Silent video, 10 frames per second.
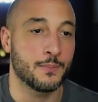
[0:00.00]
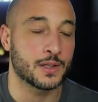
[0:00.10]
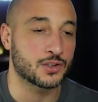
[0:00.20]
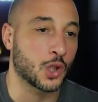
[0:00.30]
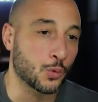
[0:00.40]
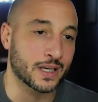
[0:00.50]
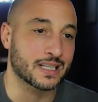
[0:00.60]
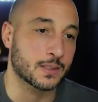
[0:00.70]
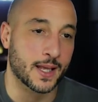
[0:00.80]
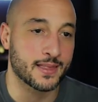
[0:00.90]
but don't
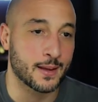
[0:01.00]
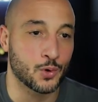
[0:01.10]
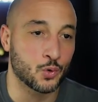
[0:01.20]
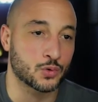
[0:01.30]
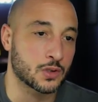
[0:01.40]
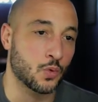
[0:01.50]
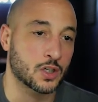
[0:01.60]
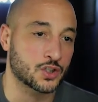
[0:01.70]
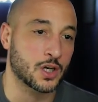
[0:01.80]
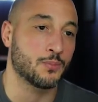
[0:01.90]
expect them all to
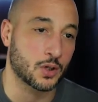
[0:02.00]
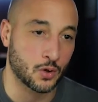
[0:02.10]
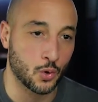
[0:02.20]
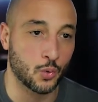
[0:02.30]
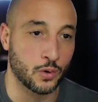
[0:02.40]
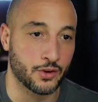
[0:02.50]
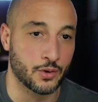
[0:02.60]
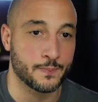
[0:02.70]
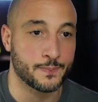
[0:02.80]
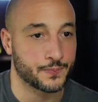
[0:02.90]
want to jump on a call with you.